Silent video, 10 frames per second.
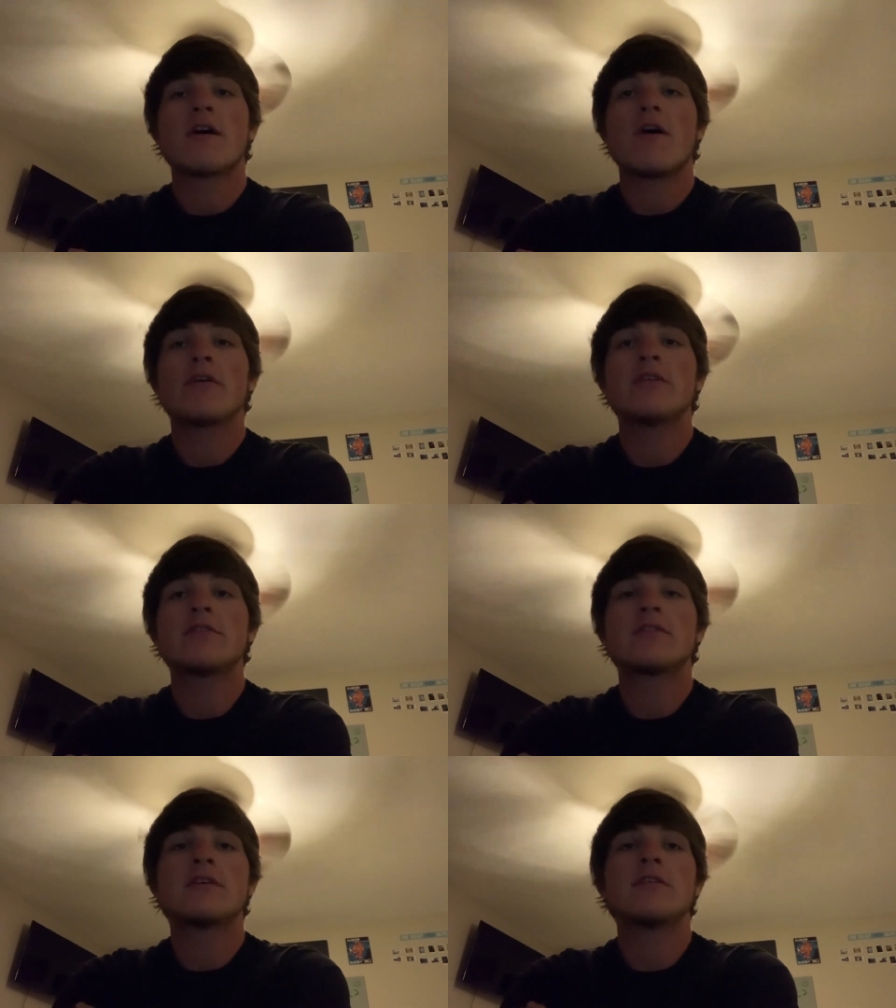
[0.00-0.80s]
Artists
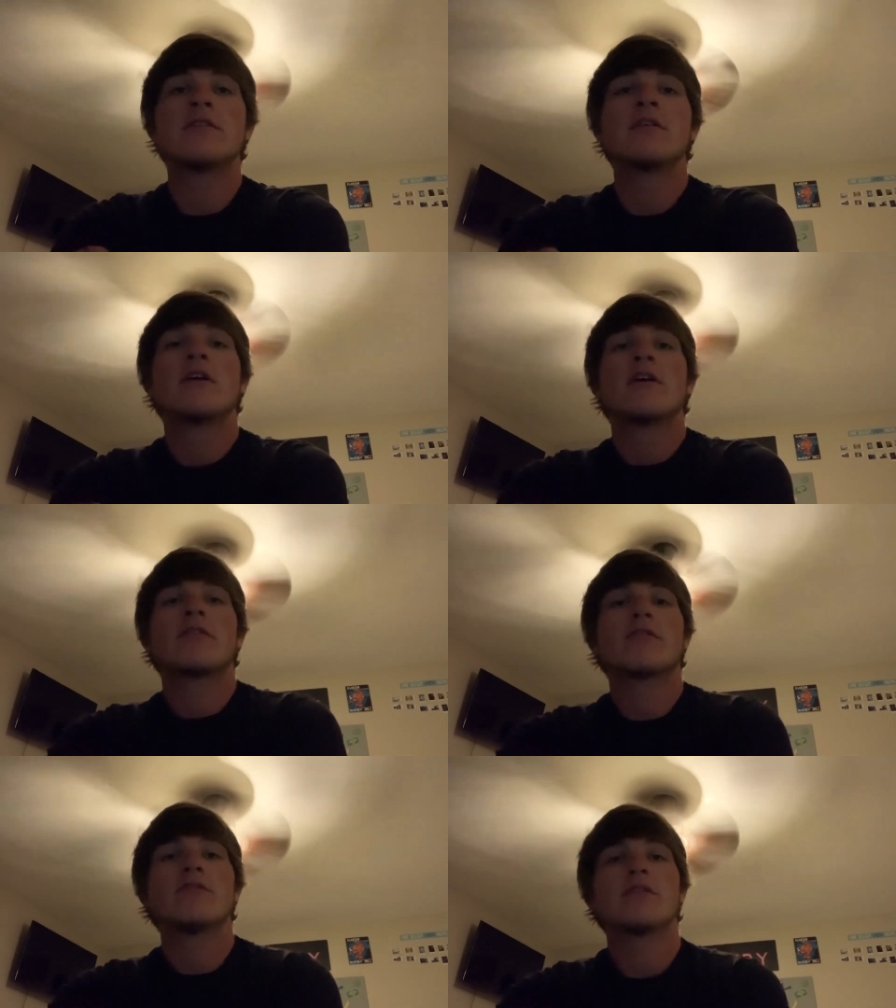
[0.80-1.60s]
in theater
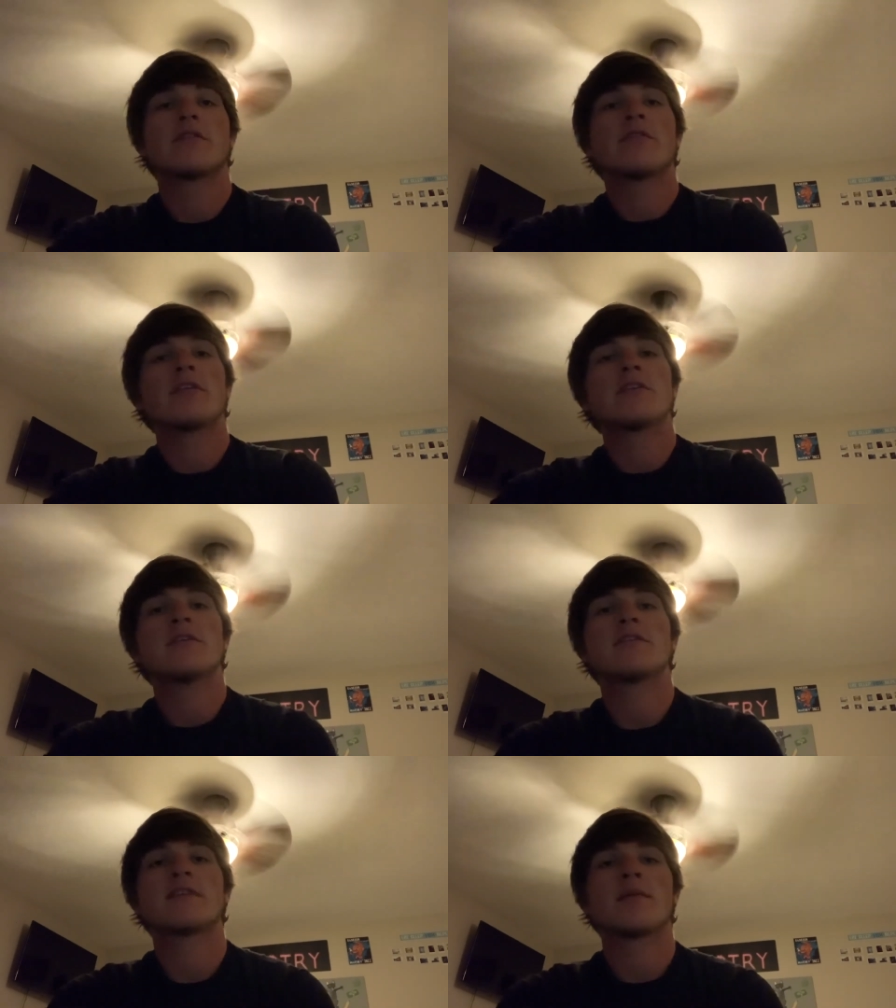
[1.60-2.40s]
cr critically
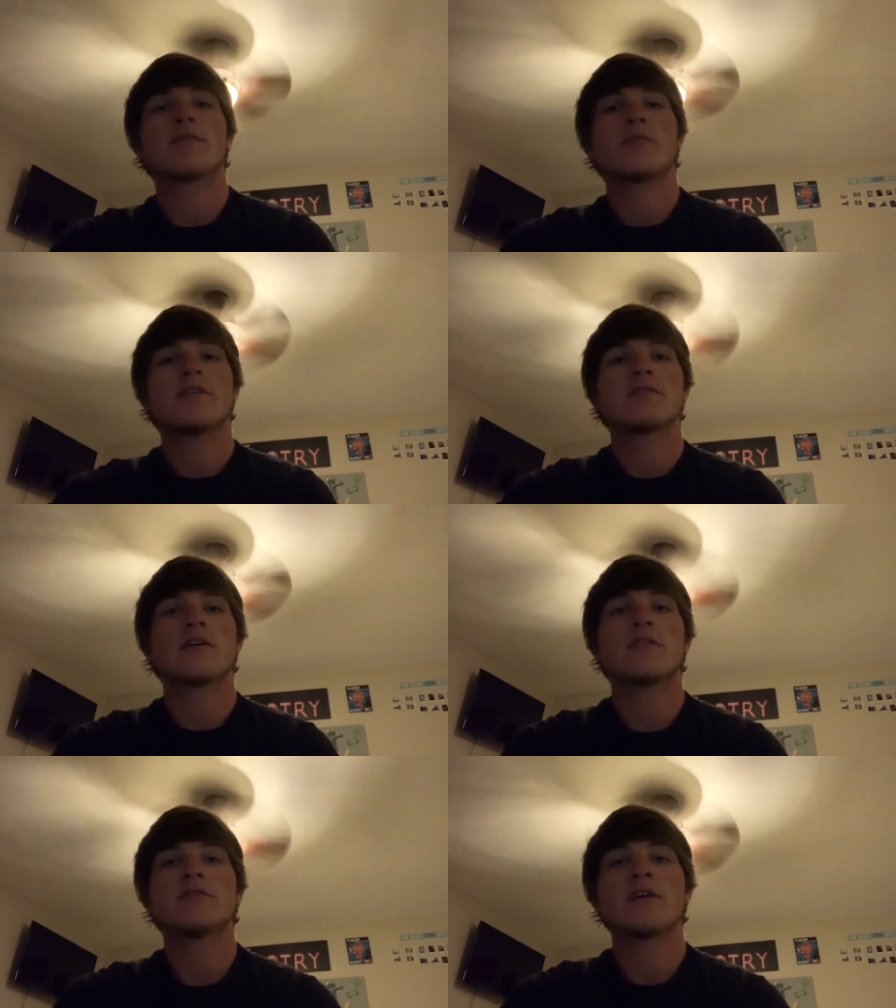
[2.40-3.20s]
examine the ways
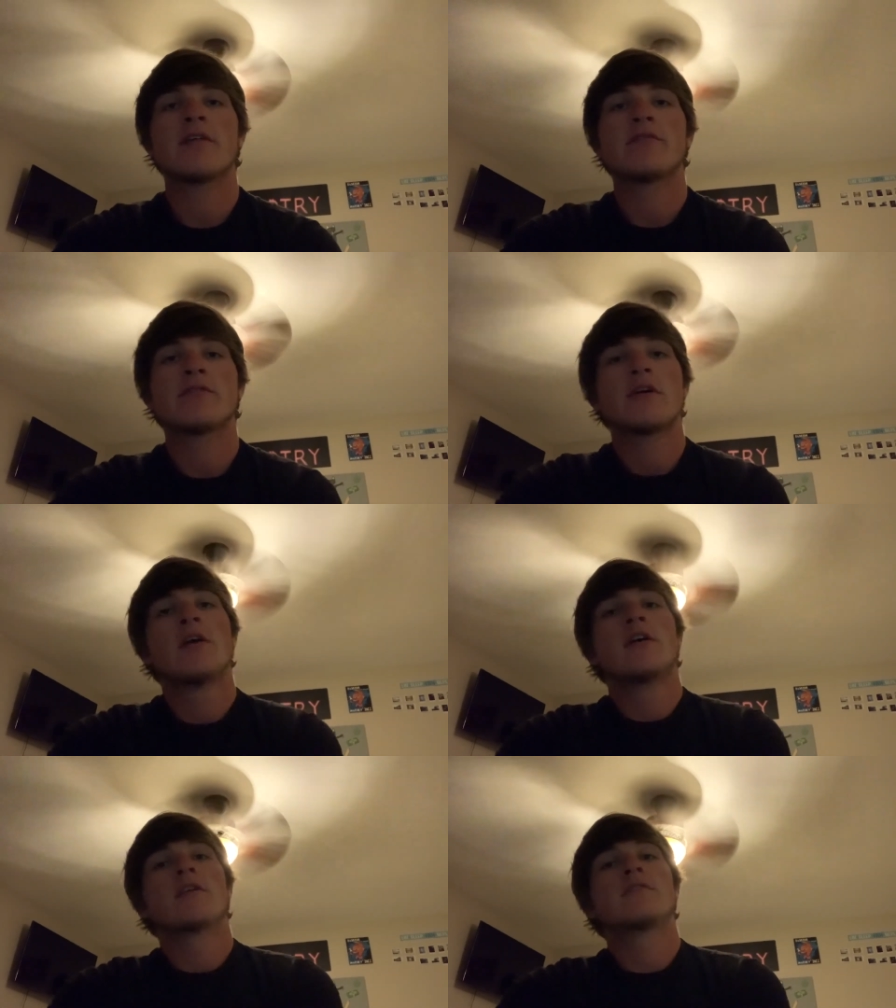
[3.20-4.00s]
others have
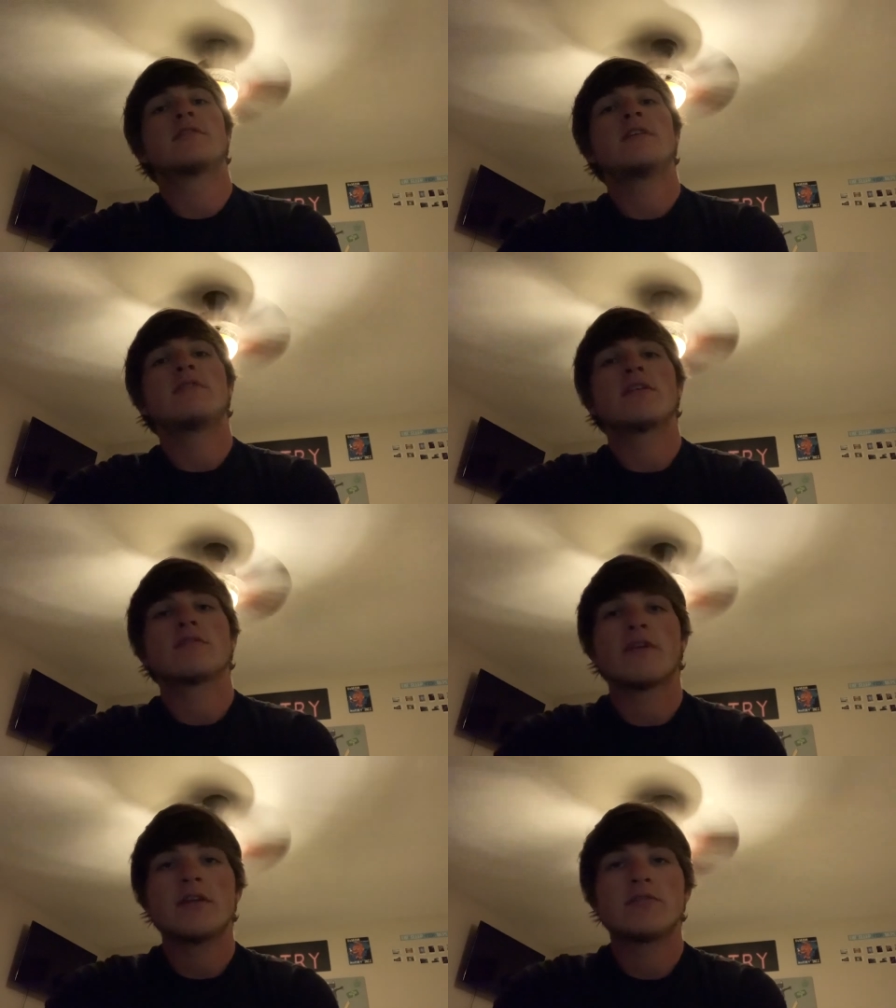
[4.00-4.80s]
conceived and
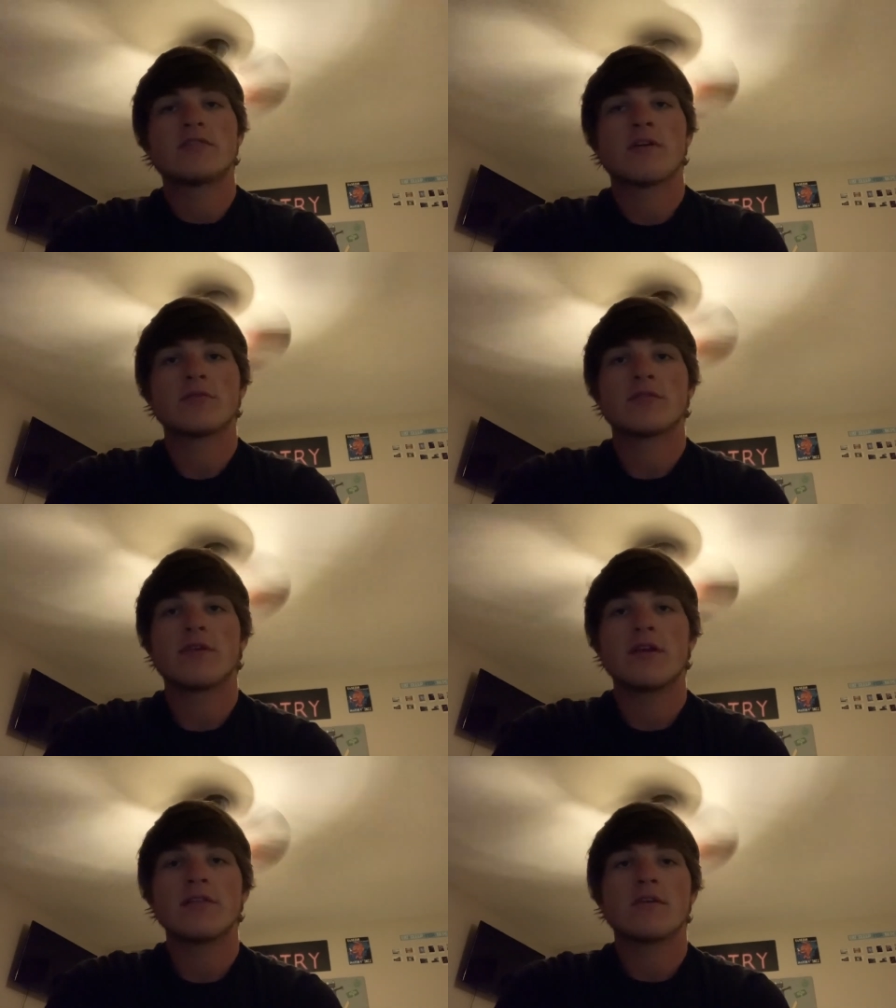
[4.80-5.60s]
created dramas,
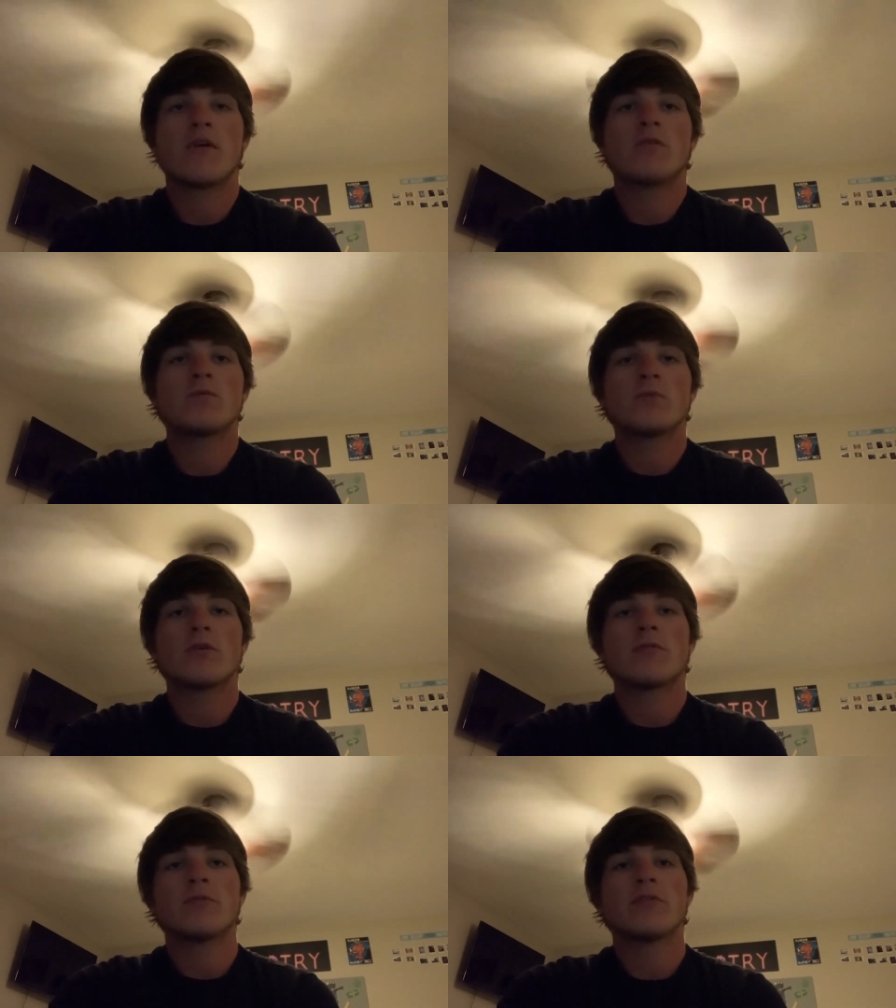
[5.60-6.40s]
creating their own work
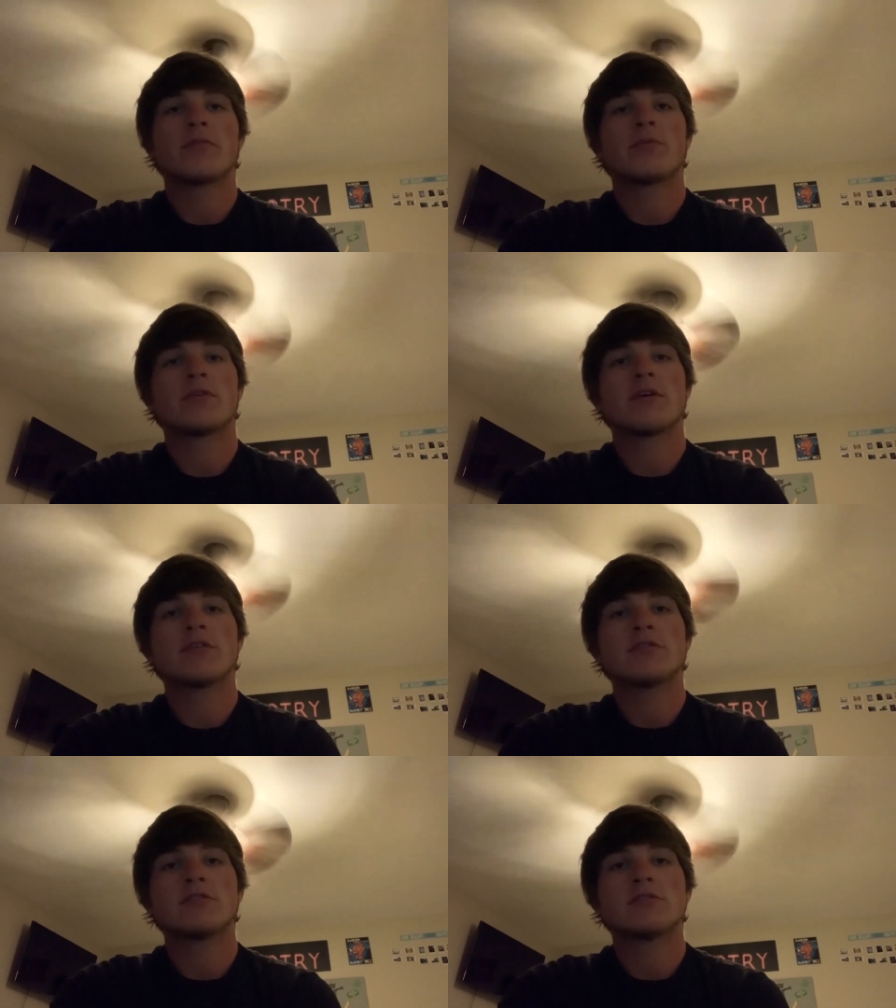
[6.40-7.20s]
with
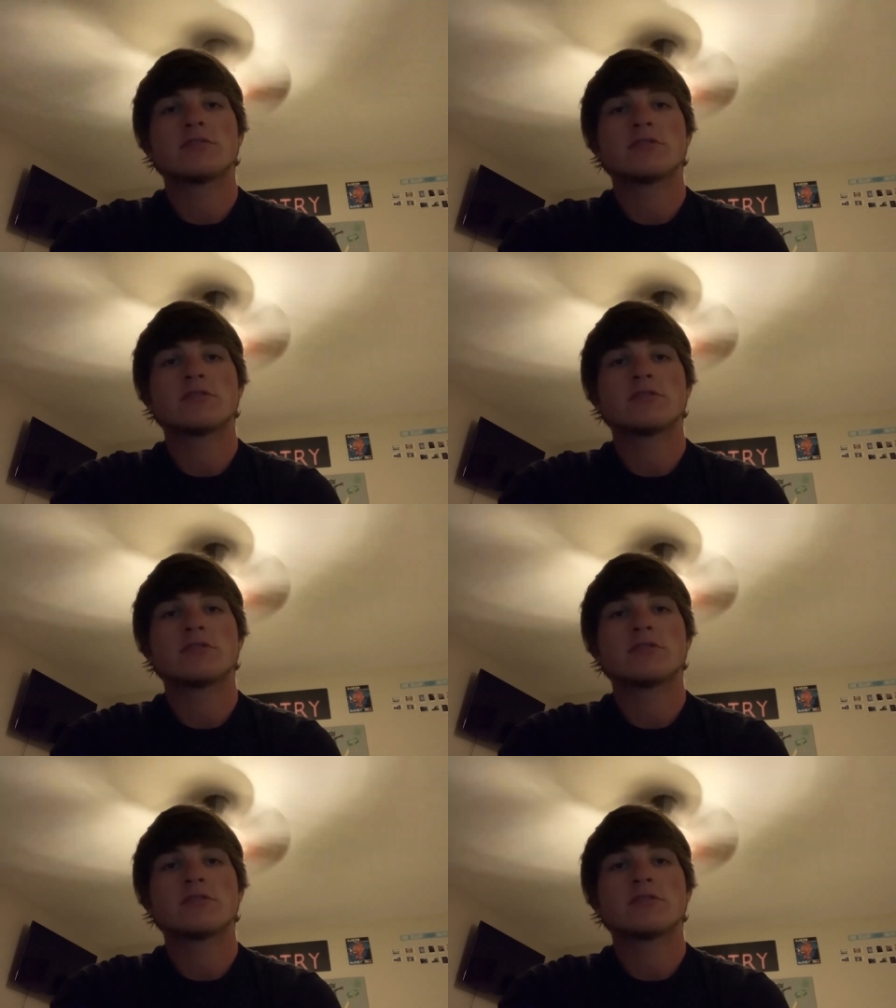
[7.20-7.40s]
productions.